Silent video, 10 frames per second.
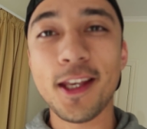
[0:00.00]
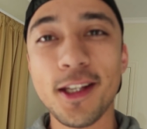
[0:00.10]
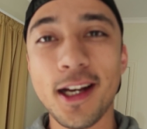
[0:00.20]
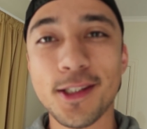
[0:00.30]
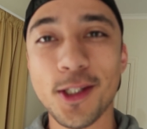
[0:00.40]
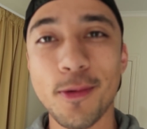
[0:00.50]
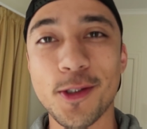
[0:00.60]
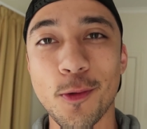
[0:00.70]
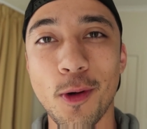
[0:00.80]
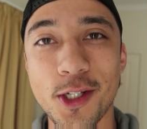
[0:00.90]
thank you guys so
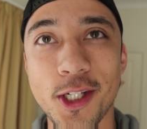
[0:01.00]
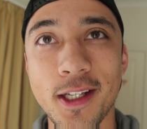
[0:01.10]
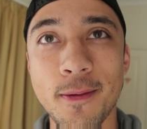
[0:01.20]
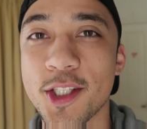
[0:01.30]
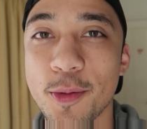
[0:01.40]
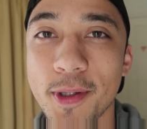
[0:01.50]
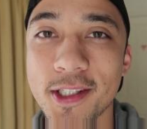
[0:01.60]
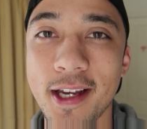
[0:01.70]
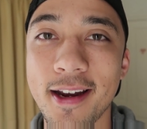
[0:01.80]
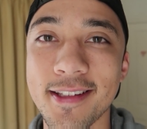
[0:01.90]
much for watching. Super
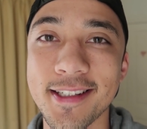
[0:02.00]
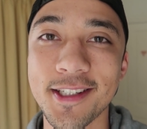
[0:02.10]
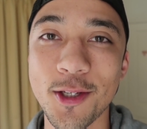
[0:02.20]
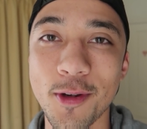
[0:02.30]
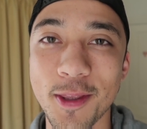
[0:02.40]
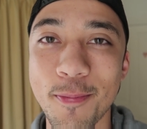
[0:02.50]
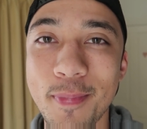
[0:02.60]
excited to see you at the